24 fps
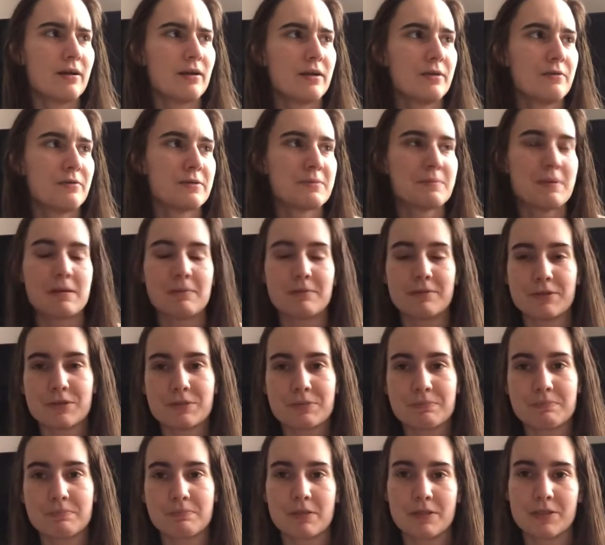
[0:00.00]
It was published
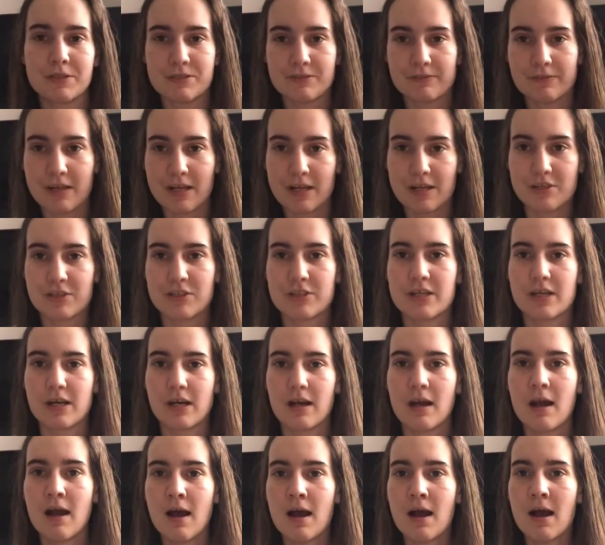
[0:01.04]
March of last year,